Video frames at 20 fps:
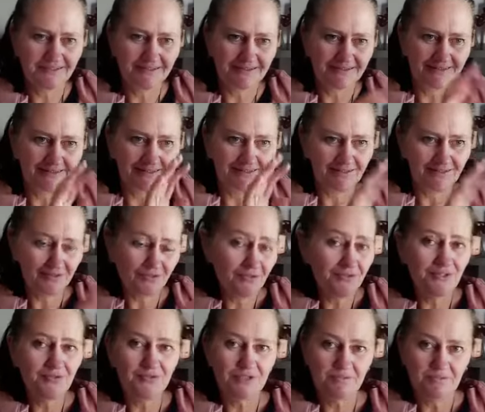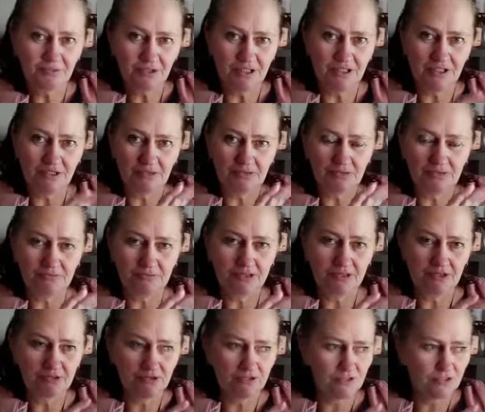Yeah, I thought that was pretty cool,
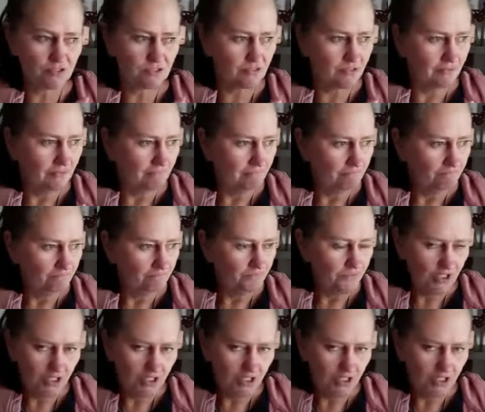because you